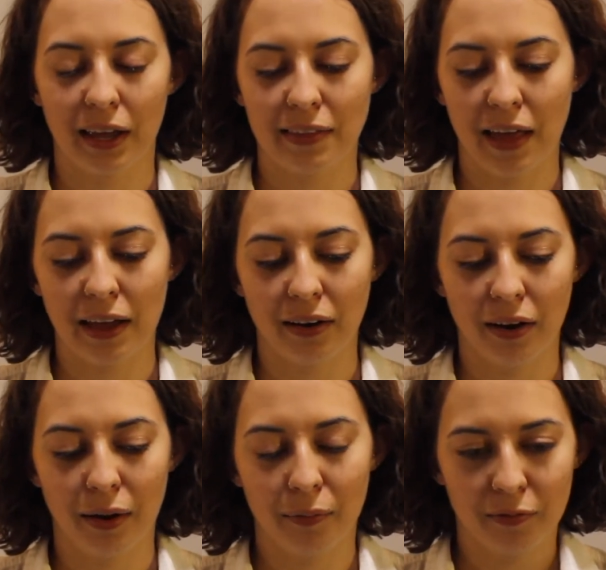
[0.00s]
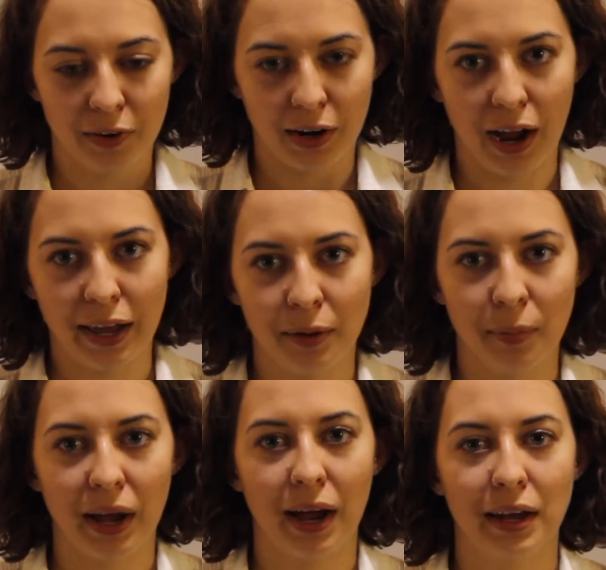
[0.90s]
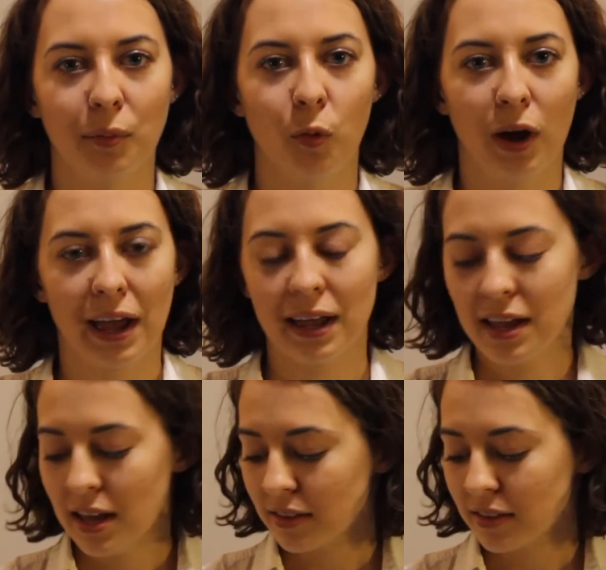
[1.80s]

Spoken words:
in that very item by item way.